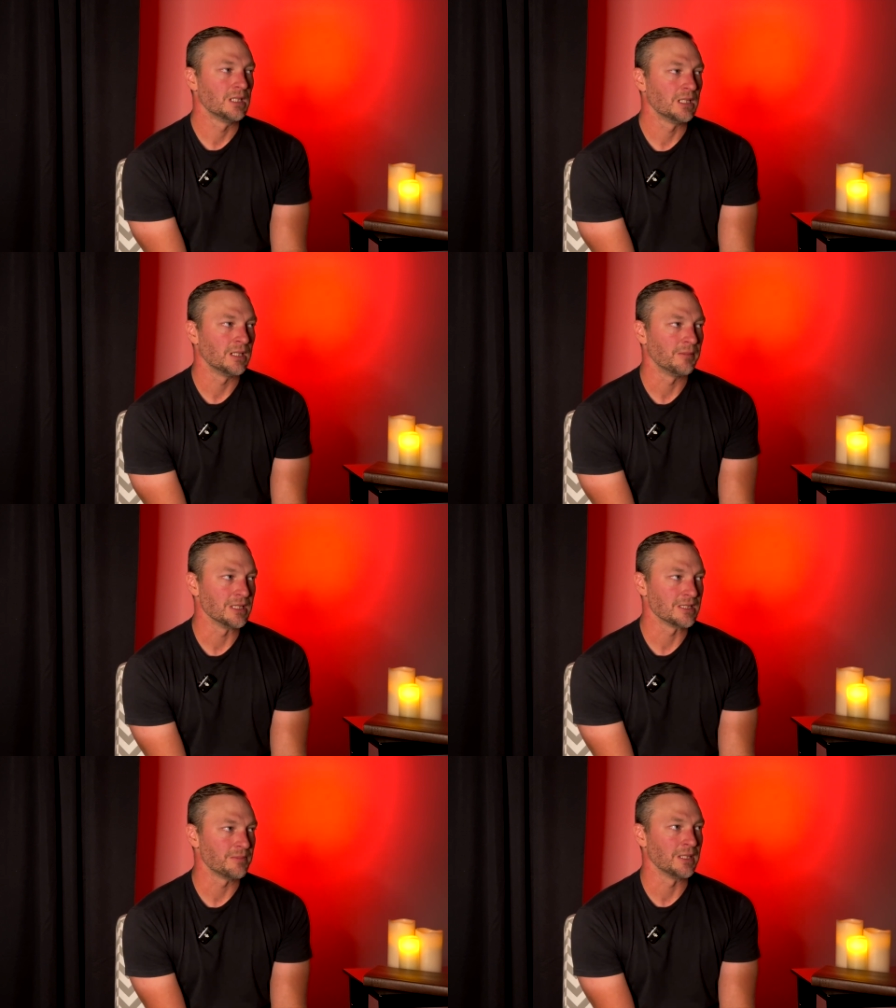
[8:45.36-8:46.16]

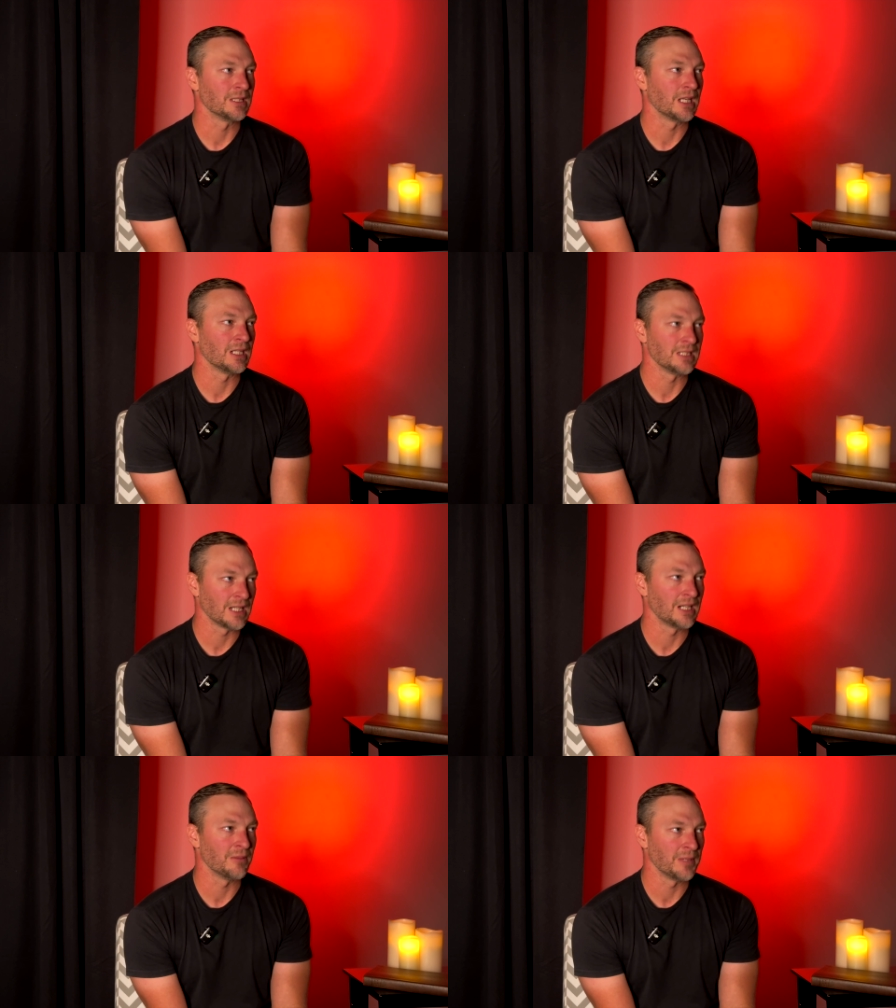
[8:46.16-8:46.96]
and spent that
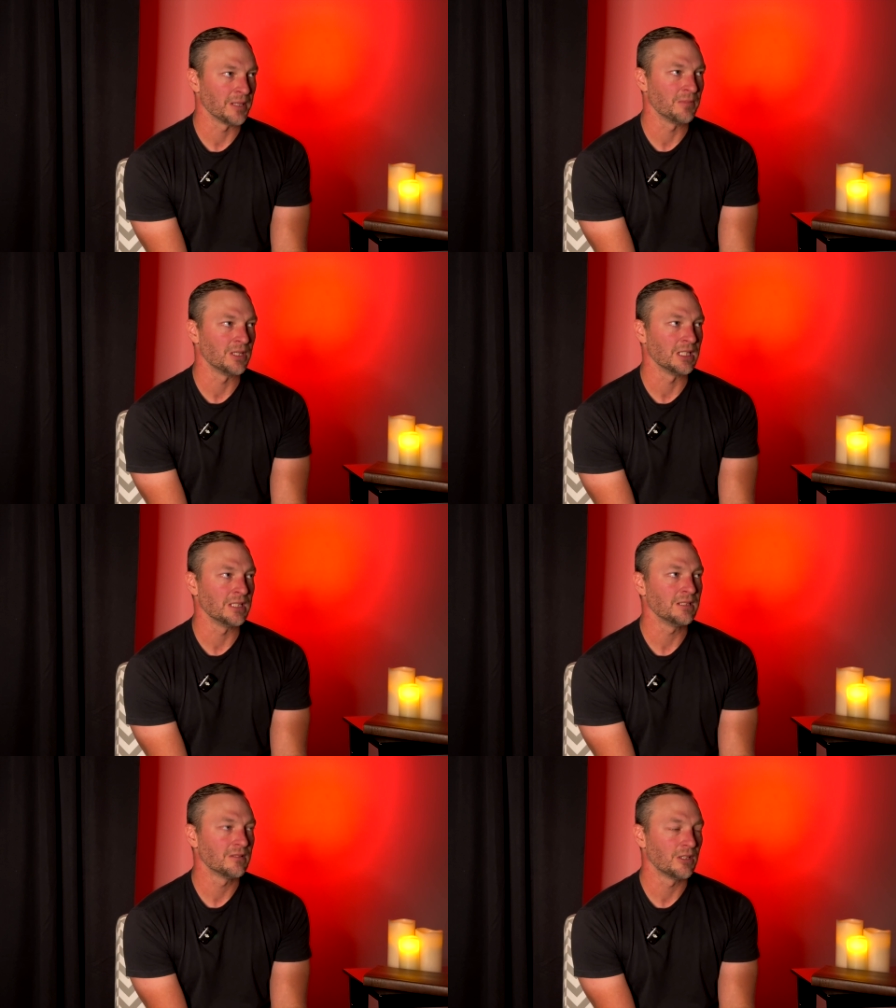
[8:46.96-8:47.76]
entire amount of
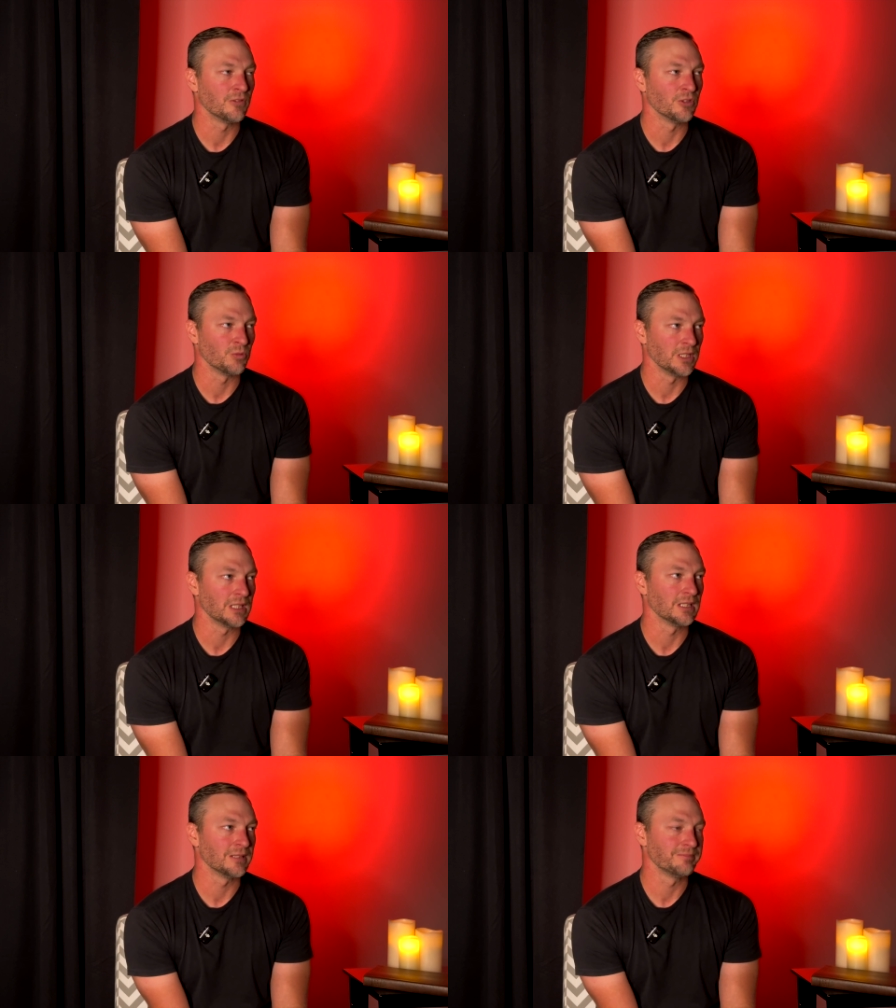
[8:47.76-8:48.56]
money over the
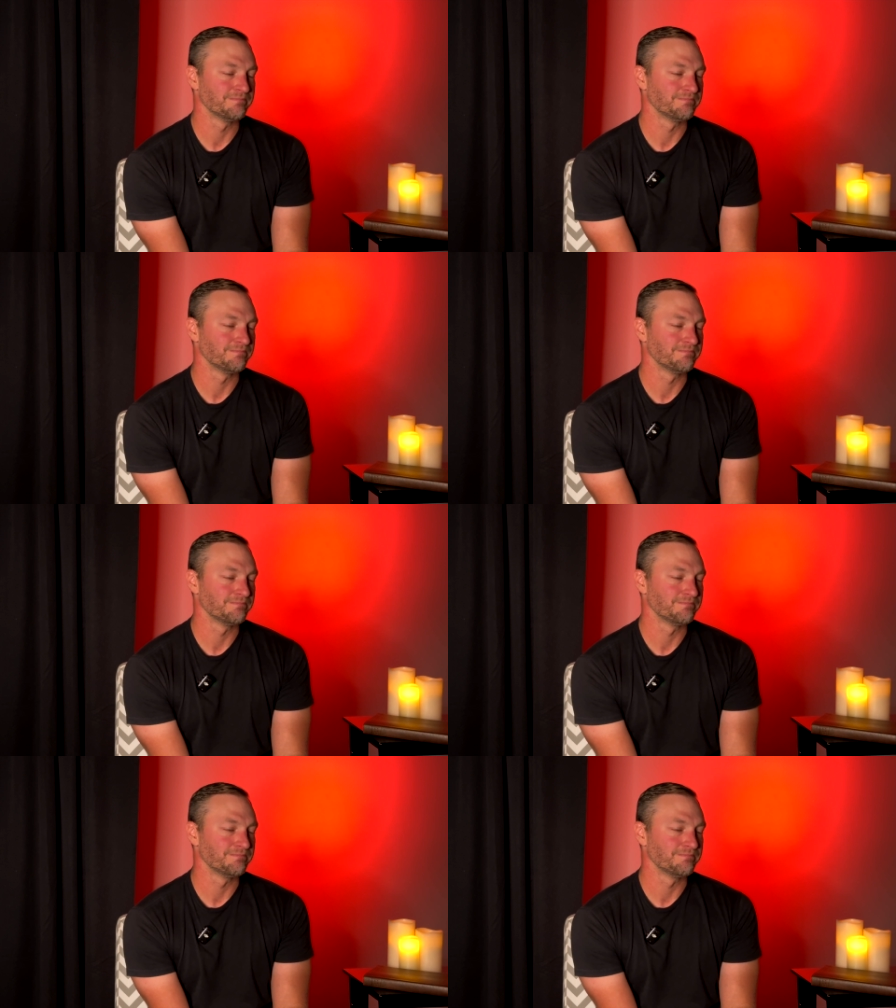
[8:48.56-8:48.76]
weekend.